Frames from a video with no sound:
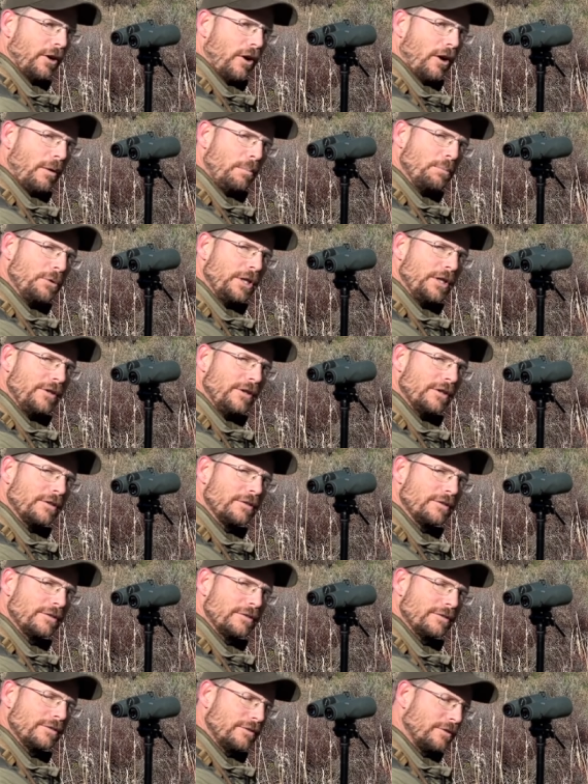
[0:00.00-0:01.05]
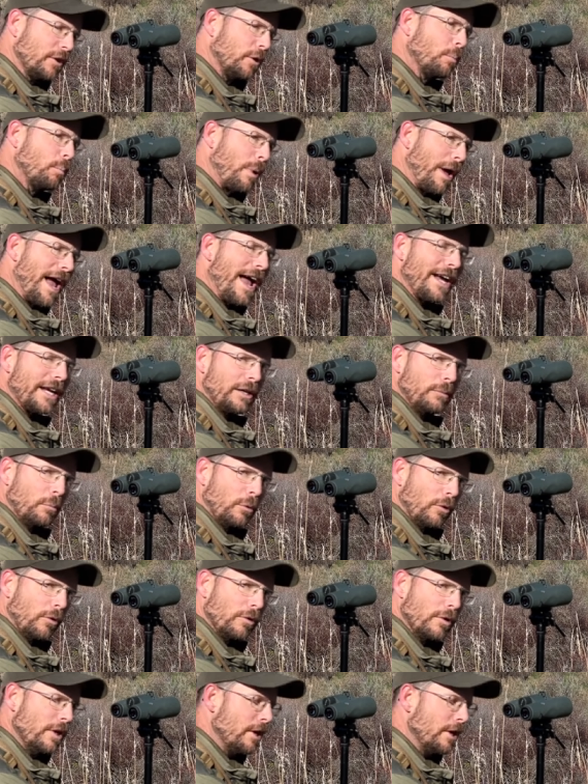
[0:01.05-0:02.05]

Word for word: optic that's still packable.